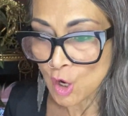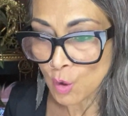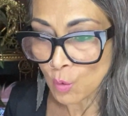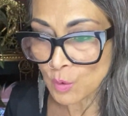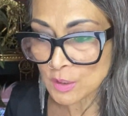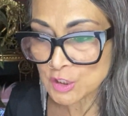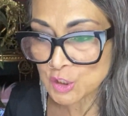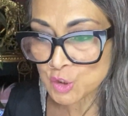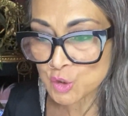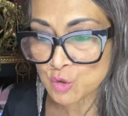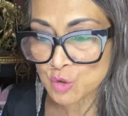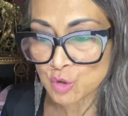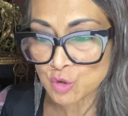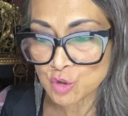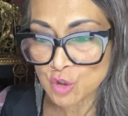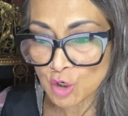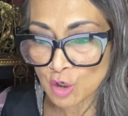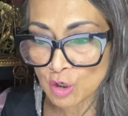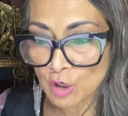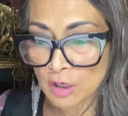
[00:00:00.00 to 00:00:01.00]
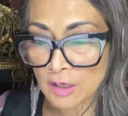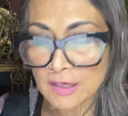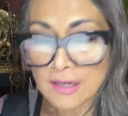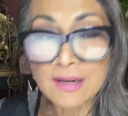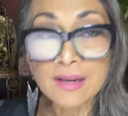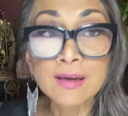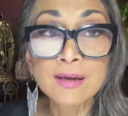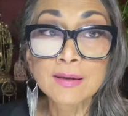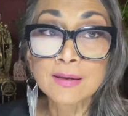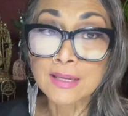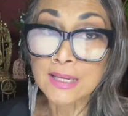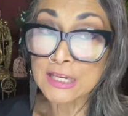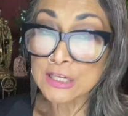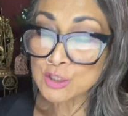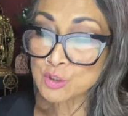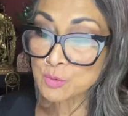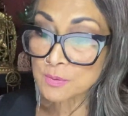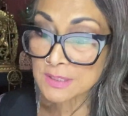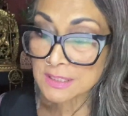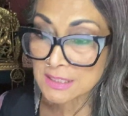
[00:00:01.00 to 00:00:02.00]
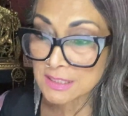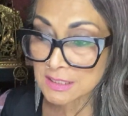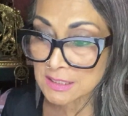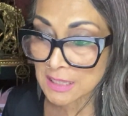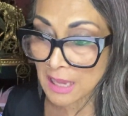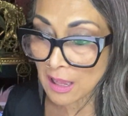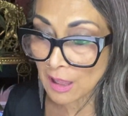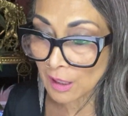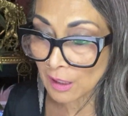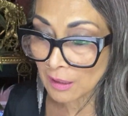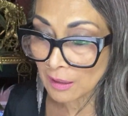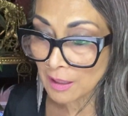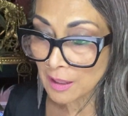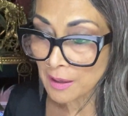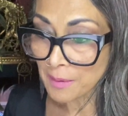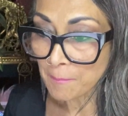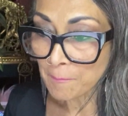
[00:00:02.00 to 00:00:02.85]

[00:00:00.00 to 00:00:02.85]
which is to turn into a cell,